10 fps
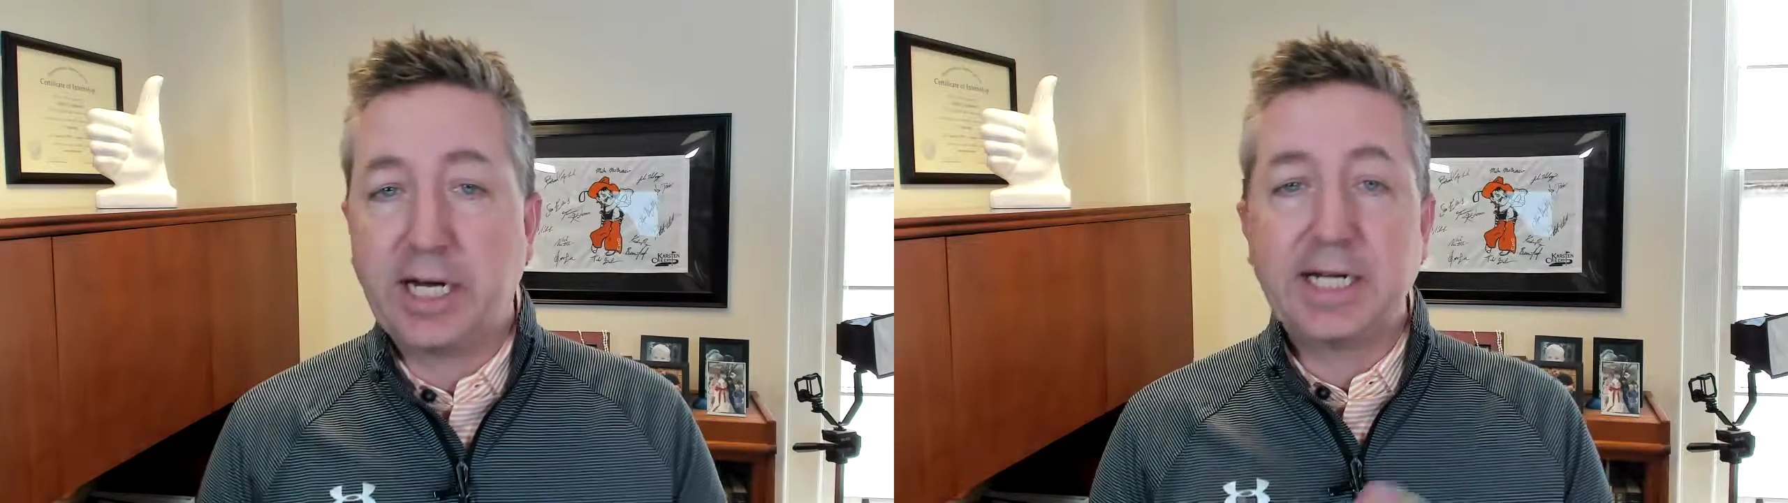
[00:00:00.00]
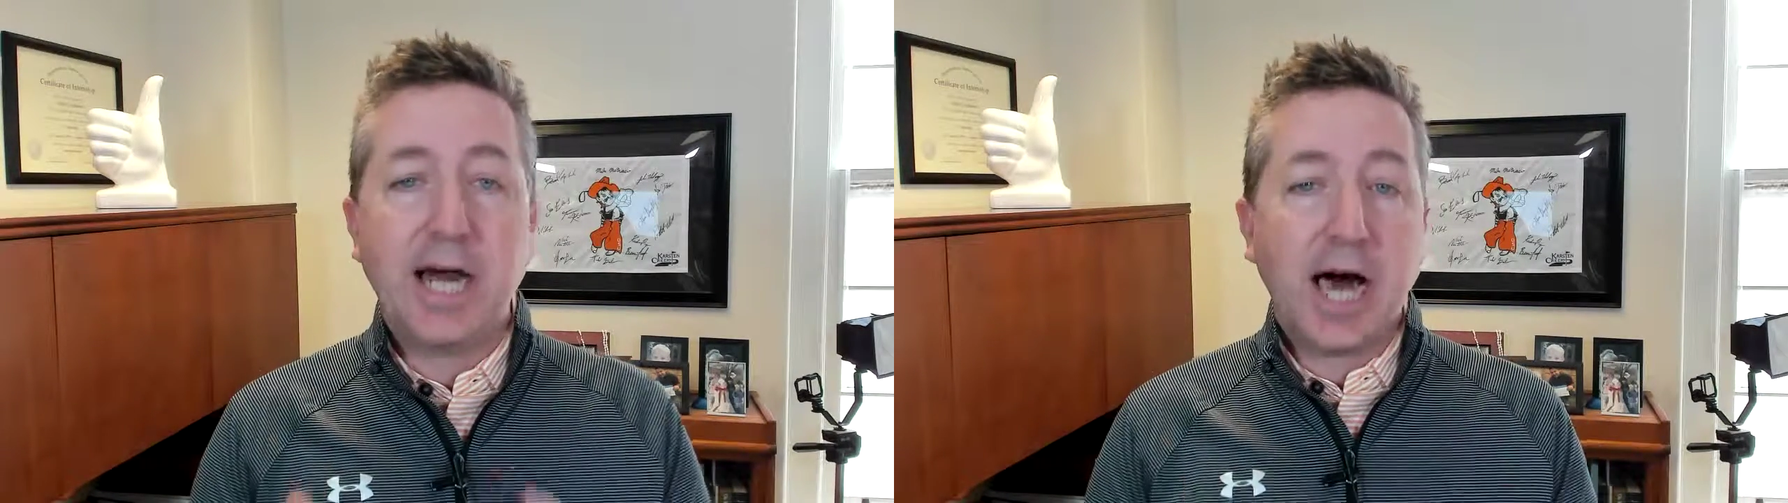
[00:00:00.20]

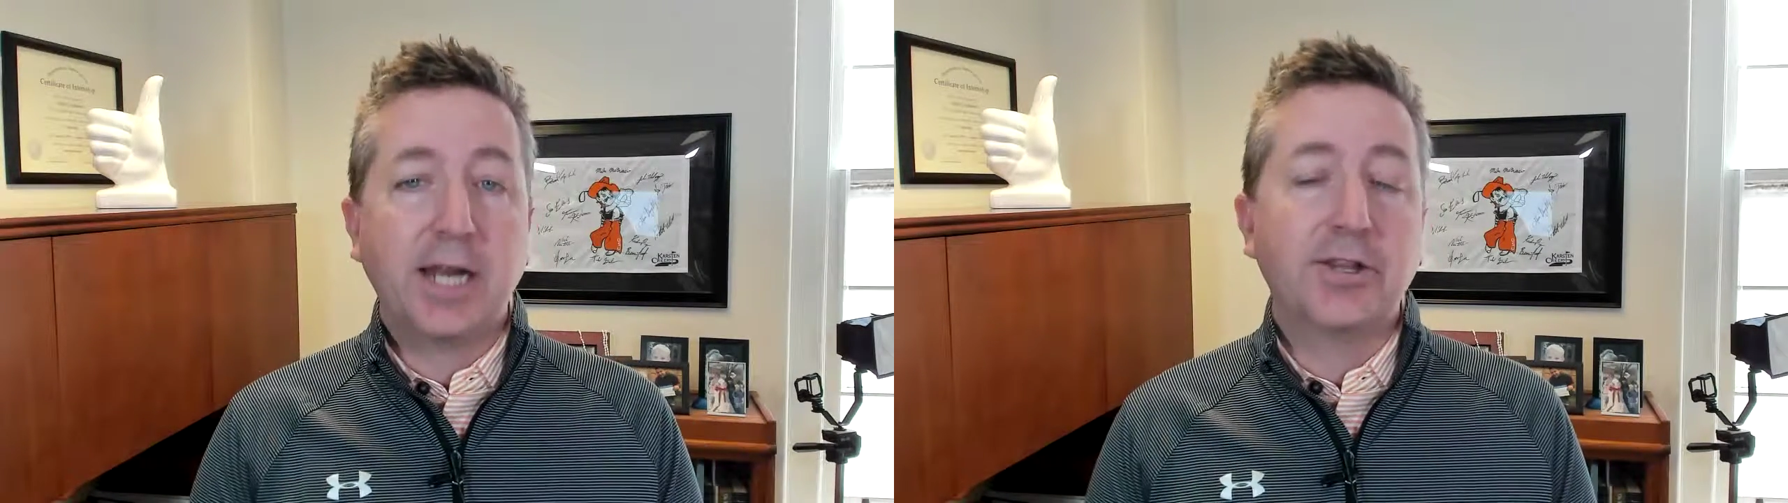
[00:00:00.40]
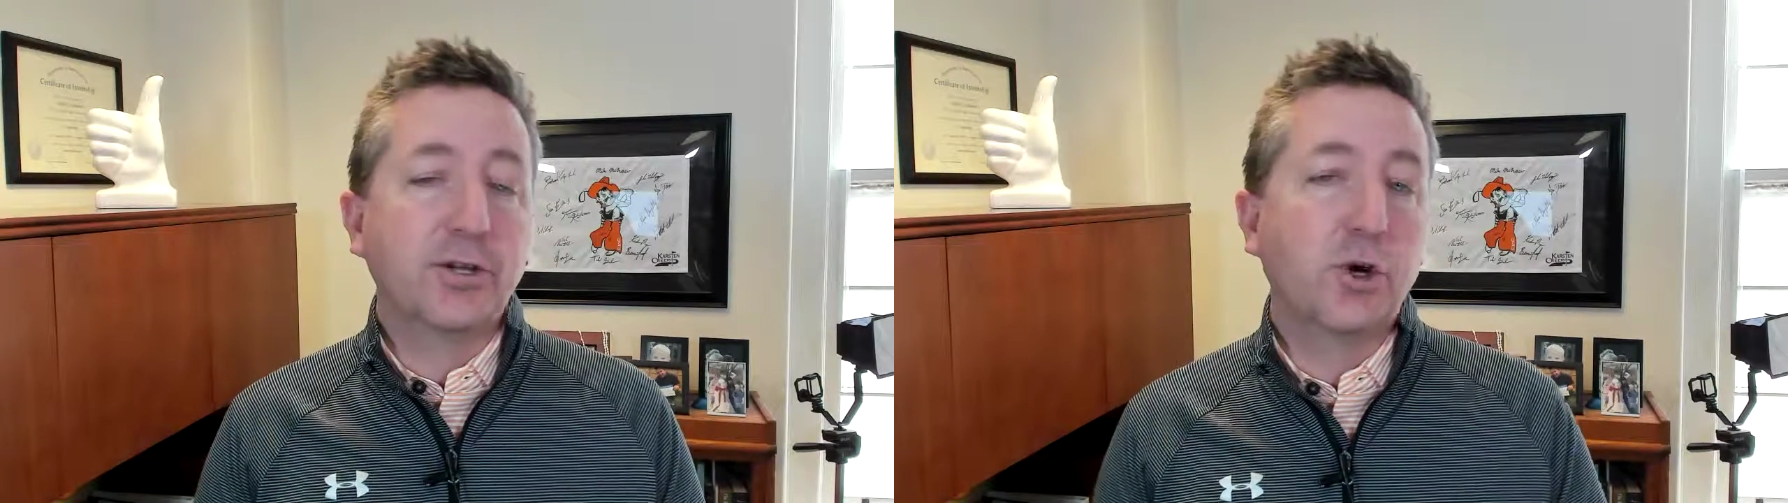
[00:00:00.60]

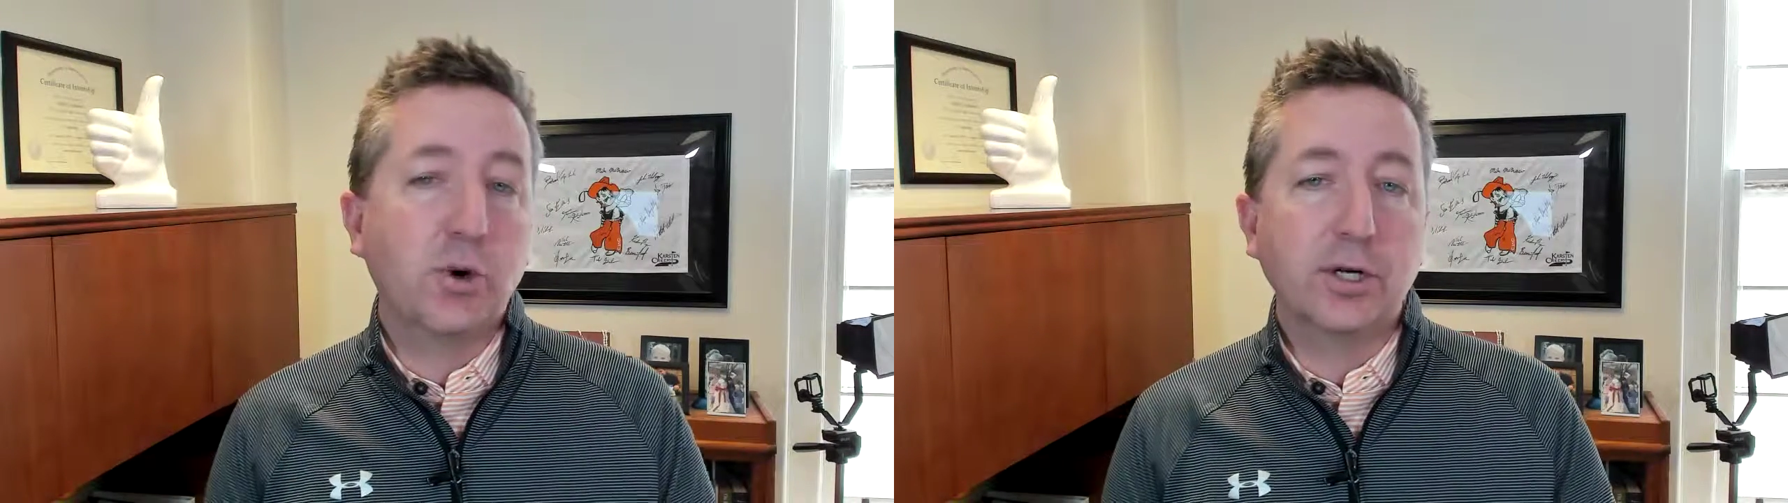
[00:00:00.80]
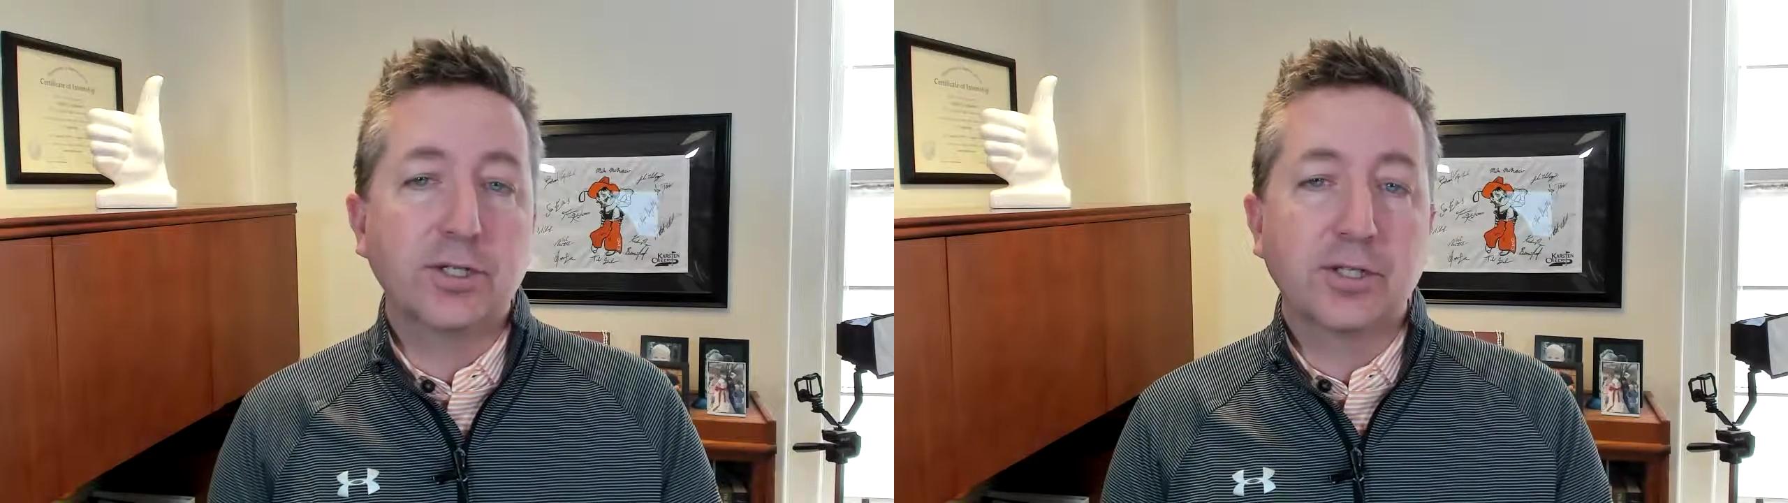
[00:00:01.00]
9 in the
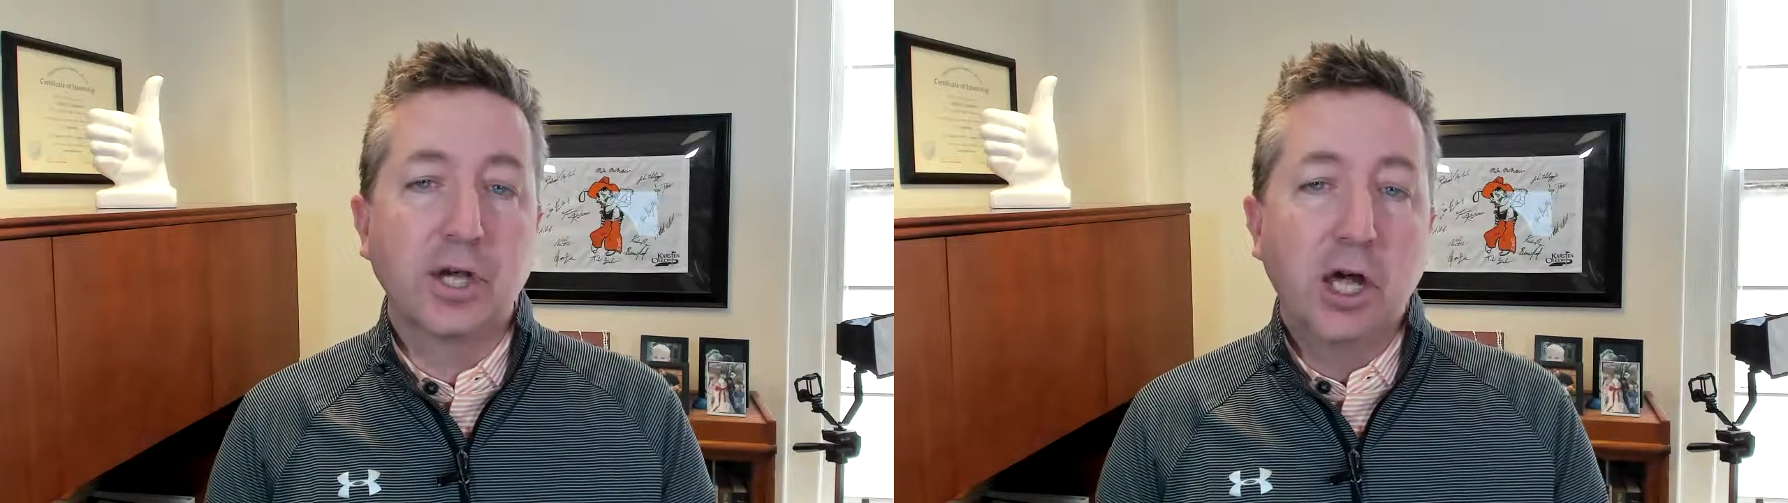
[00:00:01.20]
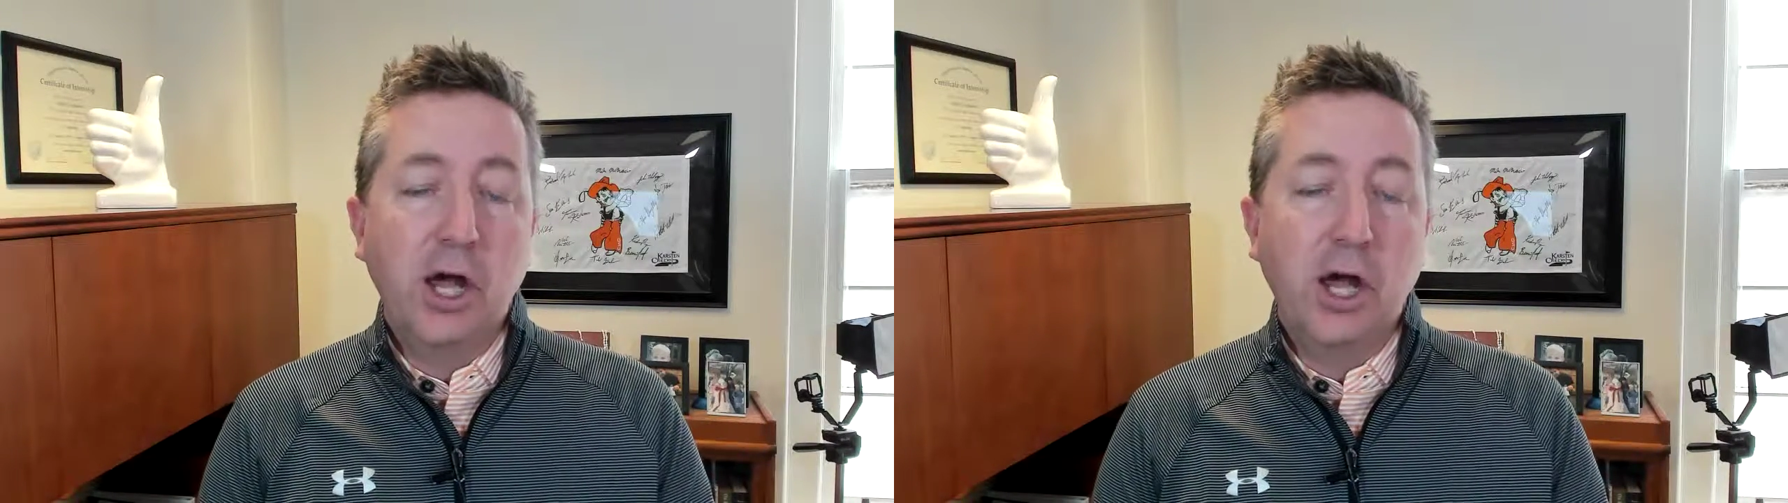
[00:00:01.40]
course.